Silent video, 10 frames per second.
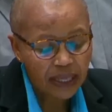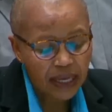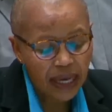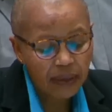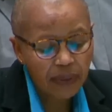
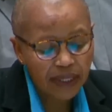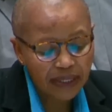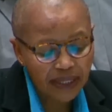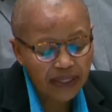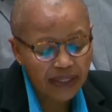and
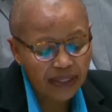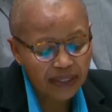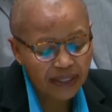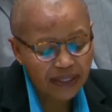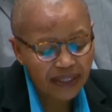persisted
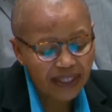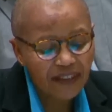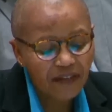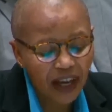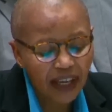in
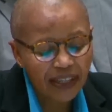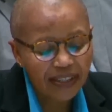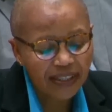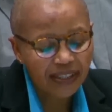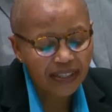
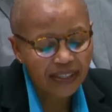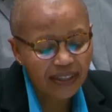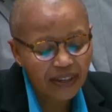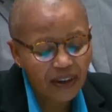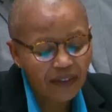violations
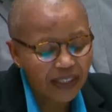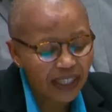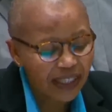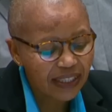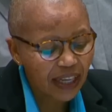of
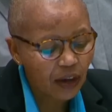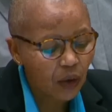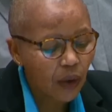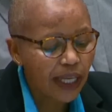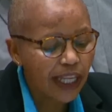international
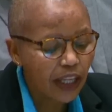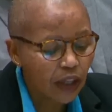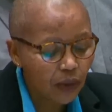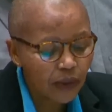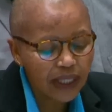law,
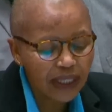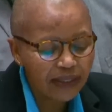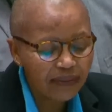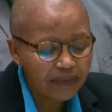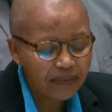including